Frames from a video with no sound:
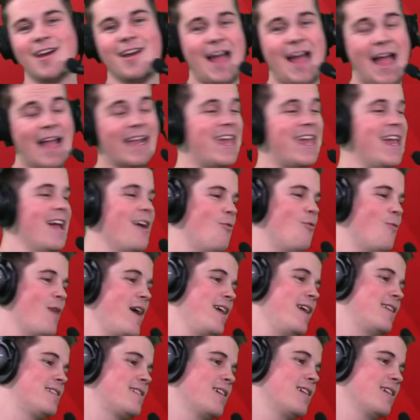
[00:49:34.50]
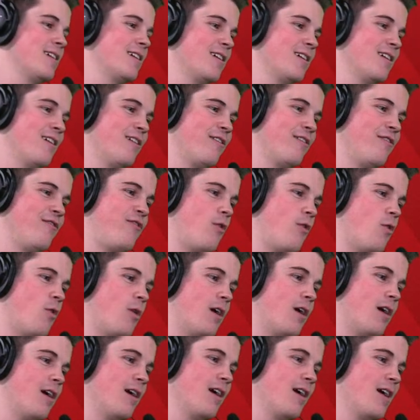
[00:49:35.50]
I can't wait
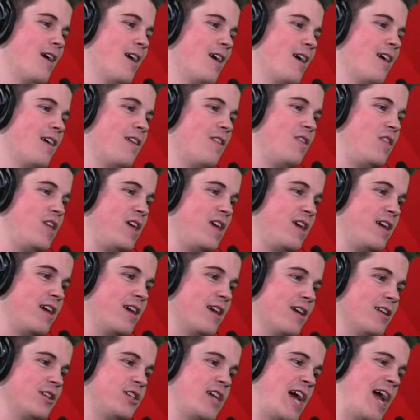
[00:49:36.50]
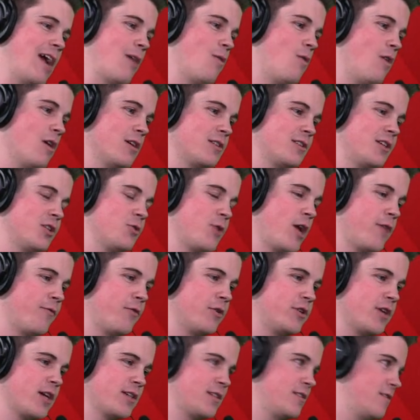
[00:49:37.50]
for the Jaguars to trade for
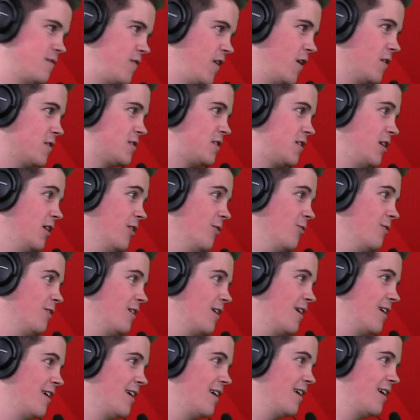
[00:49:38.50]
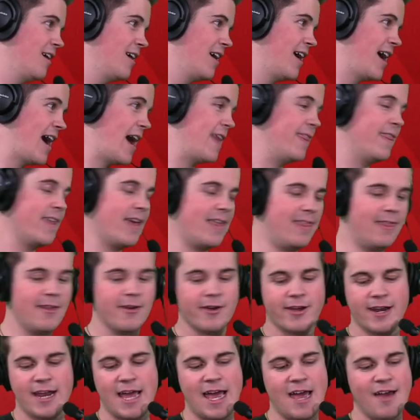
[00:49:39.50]
Justin Fields too, and then they're
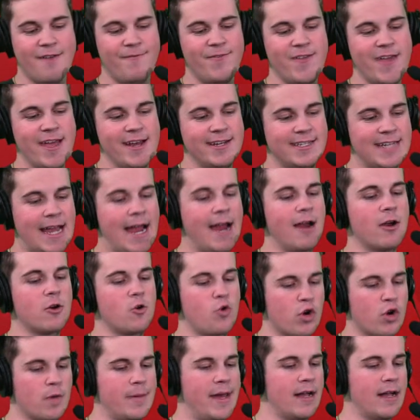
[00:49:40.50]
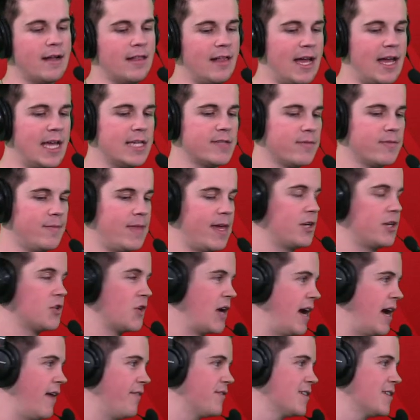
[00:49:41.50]
going to have the entire quarterback class from that
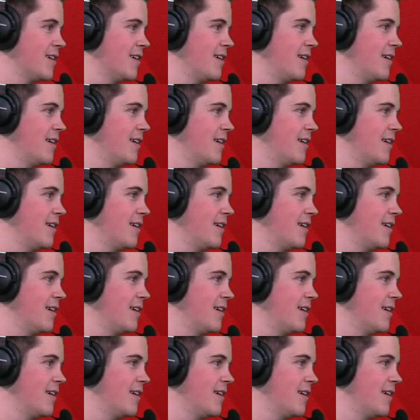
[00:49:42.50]
draft,